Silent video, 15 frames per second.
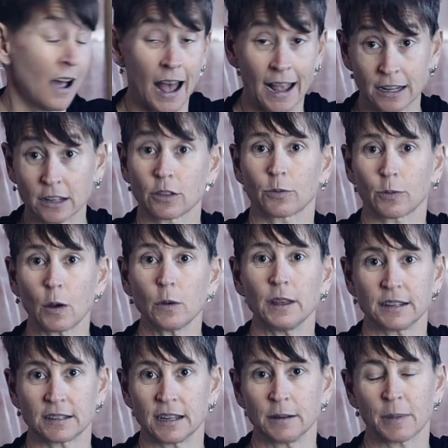I could throw
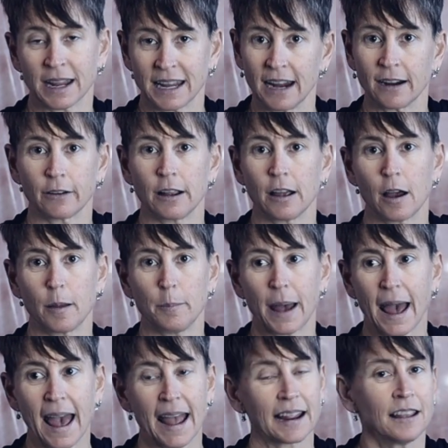this in my carry-on
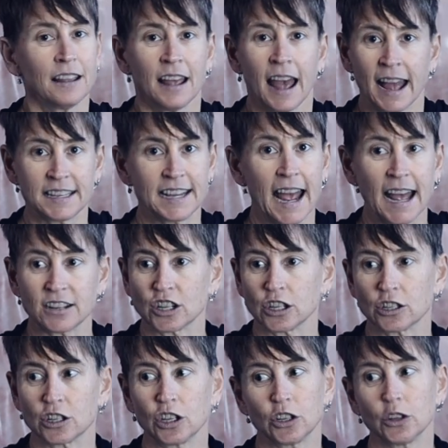bag, attach
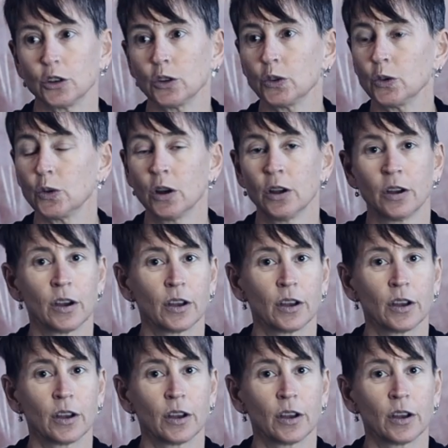it to,